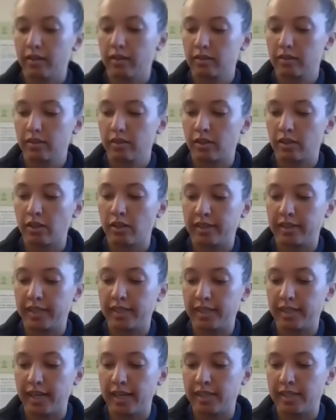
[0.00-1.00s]
So
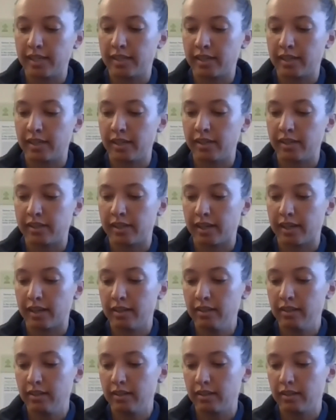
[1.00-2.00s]
diseases, you
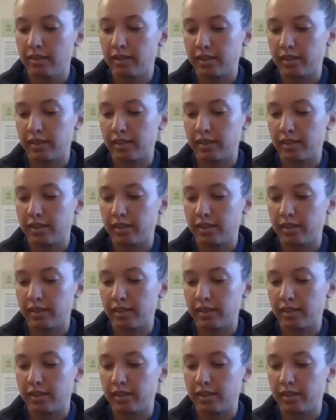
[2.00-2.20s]
said? Diseases.